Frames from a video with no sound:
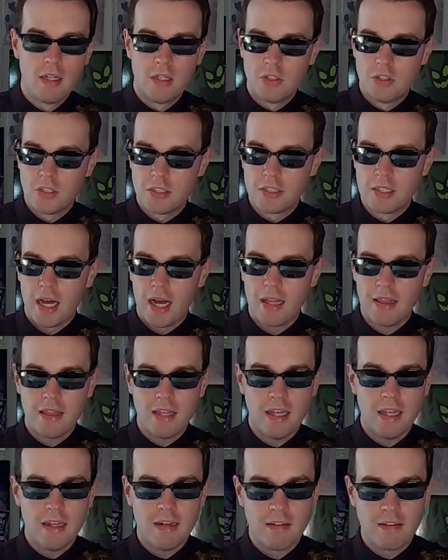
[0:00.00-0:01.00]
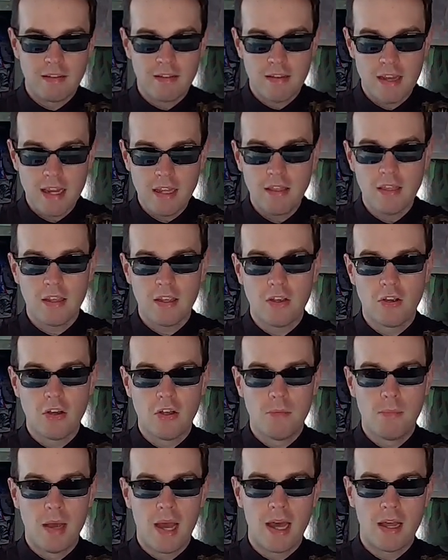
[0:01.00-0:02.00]
Just not the insanely
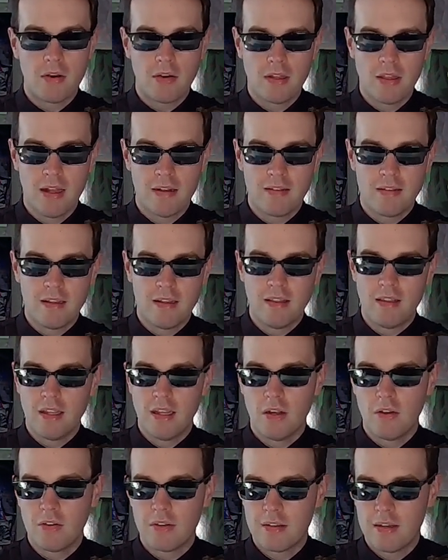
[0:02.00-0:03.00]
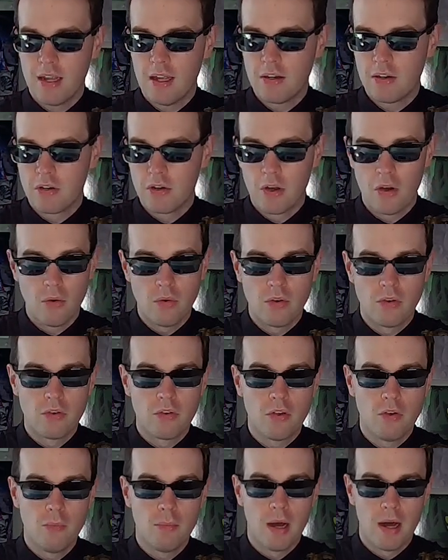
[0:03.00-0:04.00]
good battery that's in the standard Odin
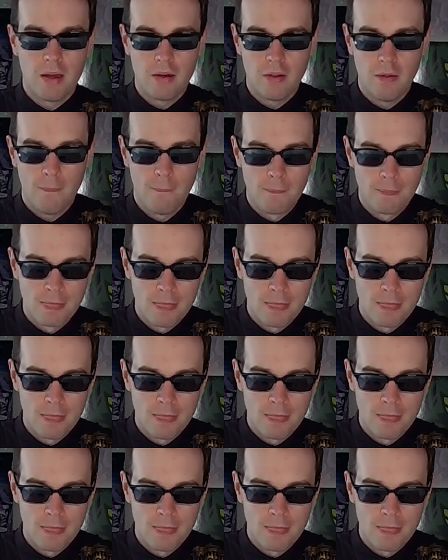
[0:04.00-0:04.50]
2 model.